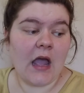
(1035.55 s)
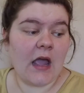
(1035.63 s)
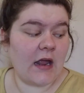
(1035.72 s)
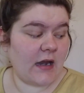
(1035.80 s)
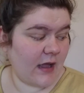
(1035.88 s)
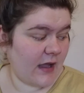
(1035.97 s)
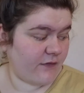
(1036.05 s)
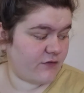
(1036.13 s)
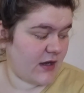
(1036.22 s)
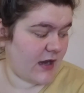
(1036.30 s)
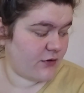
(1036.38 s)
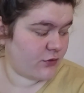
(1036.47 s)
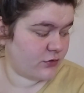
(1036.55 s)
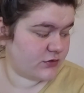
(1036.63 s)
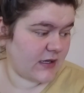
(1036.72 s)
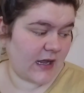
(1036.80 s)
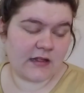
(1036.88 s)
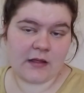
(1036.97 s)
and I have
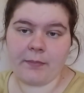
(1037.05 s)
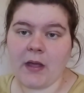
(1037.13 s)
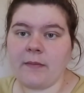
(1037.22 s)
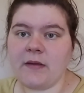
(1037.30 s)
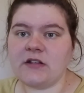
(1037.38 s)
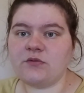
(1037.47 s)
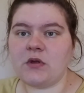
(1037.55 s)
Daniel's and the baby's,